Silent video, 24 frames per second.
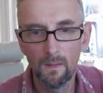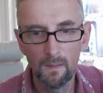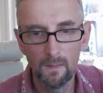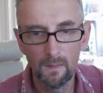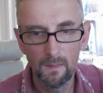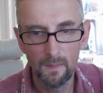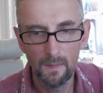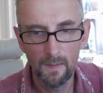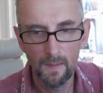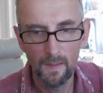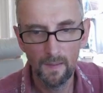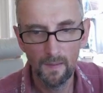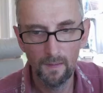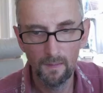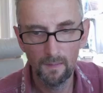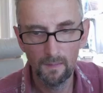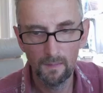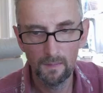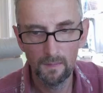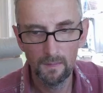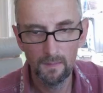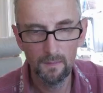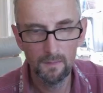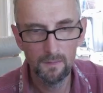Now,
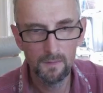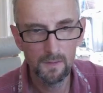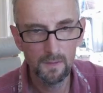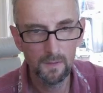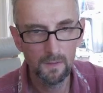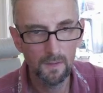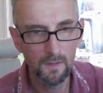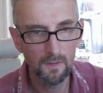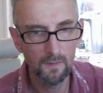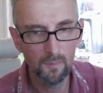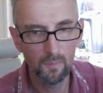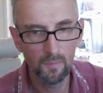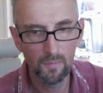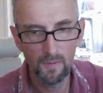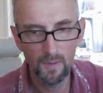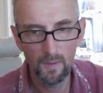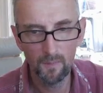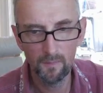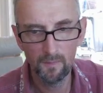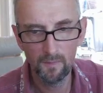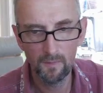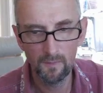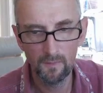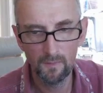usually these
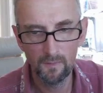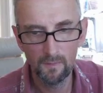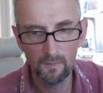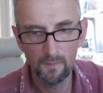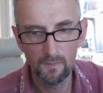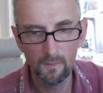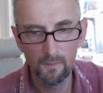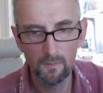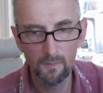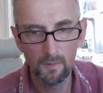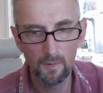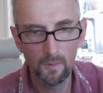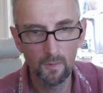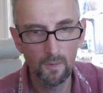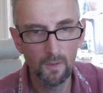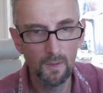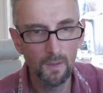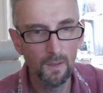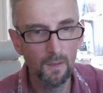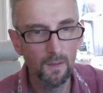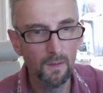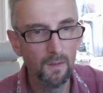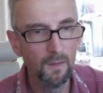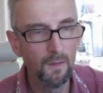parameters do
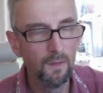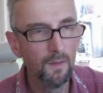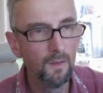require a